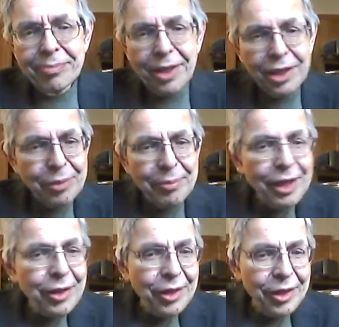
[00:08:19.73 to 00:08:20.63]
doesn't
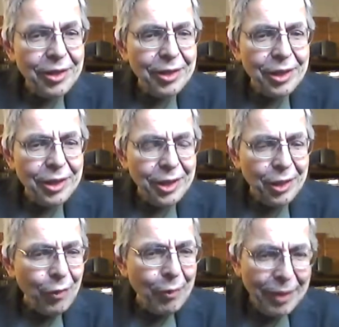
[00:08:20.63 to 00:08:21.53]
mean
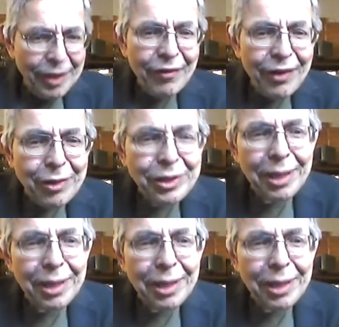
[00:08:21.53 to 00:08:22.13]
there won't be difficult